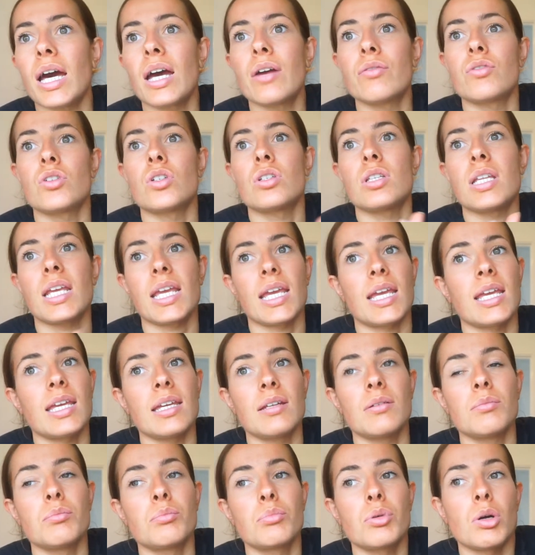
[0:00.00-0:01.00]
I've just
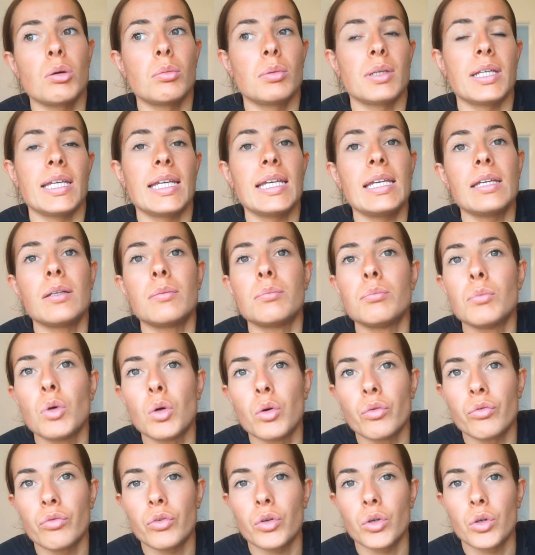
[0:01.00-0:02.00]
eaten, probably eaten
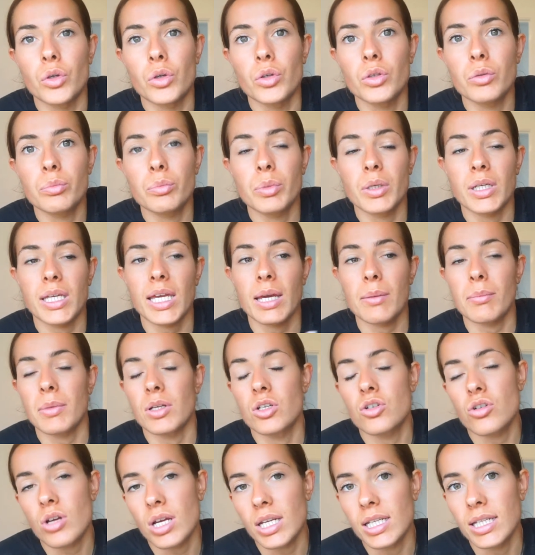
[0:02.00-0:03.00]
more food, but kept my
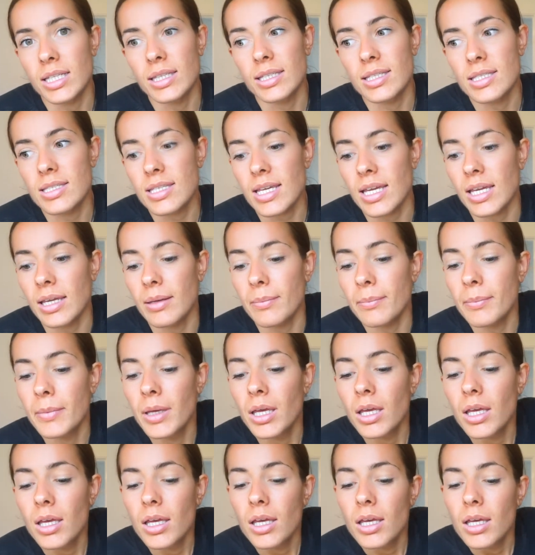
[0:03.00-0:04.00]
training the same.
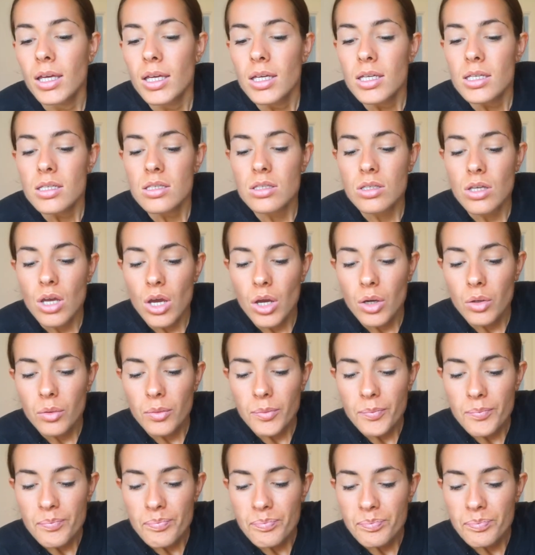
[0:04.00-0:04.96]
So,